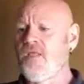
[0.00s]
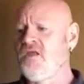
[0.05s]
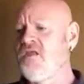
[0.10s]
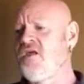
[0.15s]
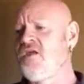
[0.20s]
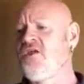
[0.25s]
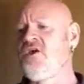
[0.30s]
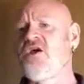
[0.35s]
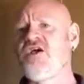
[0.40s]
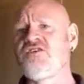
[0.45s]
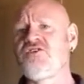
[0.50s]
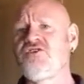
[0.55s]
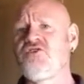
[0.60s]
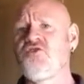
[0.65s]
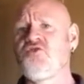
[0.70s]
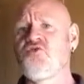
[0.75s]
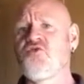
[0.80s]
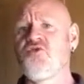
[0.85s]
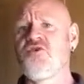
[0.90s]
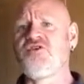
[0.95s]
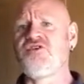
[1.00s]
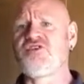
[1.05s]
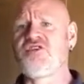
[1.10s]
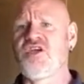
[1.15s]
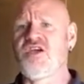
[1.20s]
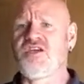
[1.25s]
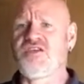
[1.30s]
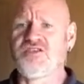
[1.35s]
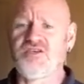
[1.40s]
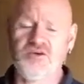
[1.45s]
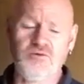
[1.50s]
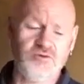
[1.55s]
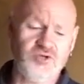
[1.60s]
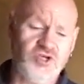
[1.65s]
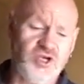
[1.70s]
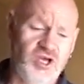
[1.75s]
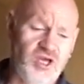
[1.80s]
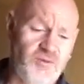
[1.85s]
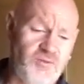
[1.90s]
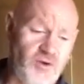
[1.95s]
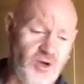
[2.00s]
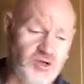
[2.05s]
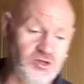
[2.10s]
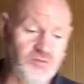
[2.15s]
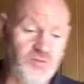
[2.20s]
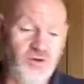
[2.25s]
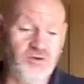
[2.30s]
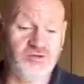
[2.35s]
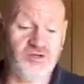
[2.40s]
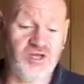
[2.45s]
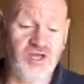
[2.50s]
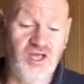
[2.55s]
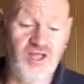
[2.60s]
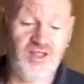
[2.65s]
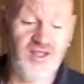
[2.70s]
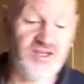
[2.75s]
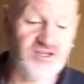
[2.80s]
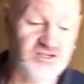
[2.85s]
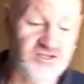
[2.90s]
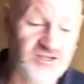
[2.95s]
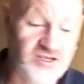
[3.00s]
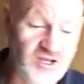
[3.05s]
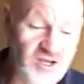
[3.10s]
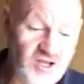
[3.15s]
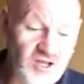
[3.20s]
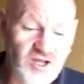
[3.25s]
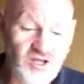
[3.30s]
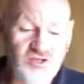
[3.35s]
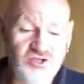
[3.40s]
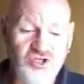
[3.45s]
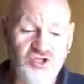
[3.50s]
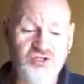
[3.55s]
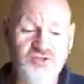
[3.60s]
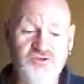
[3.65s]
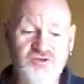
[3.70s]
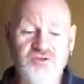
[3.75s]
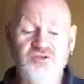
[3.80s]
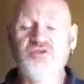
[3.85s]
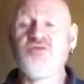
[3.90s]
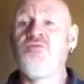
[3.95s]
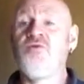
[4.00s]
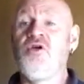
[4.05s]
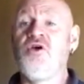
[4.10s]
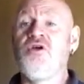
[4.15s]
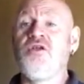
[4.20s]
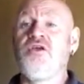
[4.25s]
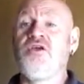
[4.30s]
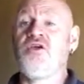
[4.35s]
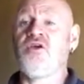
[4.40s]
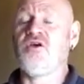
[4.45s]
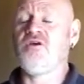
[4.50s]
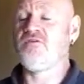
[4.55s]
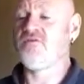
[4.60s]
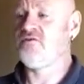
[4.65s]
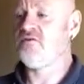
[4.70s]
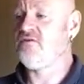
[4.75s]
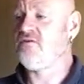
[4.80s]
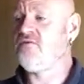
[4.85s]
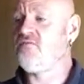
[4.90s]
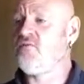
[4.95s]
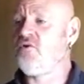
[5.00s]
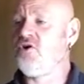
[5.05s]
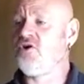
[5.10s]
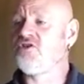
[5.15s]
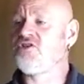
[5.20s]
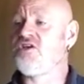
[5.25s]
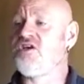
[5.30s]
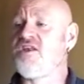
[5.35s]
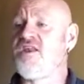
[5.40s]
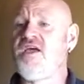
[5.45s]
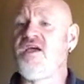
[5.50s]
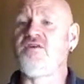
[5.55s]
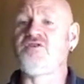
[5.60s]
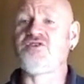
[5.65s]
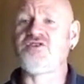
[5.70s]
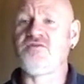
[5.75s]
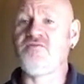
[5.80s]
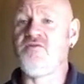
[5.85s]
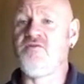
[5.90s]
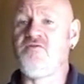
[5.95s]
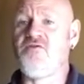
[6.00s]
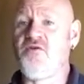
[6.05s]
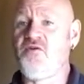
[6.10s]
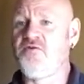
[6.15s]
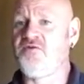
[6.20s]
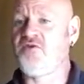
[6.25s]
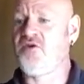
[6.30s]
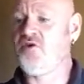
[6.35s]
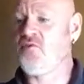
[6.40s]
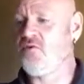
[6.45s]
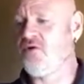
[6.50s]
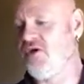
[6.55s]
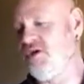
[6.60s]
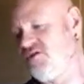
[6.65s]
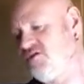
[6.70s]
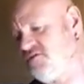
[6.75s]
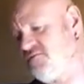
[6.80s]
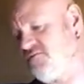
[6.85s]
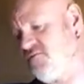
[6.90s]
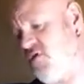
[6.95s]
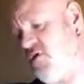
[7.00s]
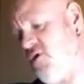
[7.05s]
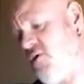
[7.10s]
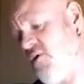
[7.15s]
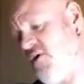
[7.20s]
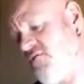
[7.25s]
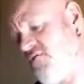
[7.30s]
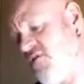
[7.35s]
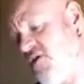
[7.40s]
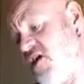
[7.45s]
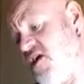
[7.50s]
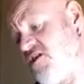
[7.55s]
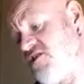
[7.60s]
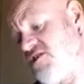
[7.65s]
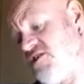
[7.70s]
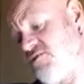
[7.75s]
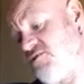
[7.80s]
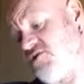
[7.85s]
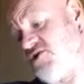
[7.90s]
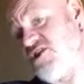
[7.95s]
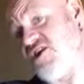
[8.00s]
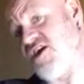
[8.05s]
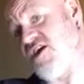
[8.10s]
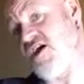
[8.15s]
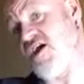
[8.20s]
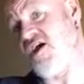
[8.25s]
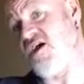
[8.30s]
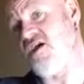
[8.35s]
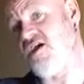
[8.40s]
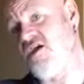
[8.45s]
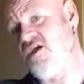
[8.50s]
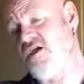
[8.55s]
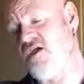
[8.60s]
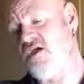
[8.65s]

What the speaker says: and then I had to increase the HLT, but I suppose again that's just some learning curve. So I've worked out now 75 degrees I've got to have the HLT at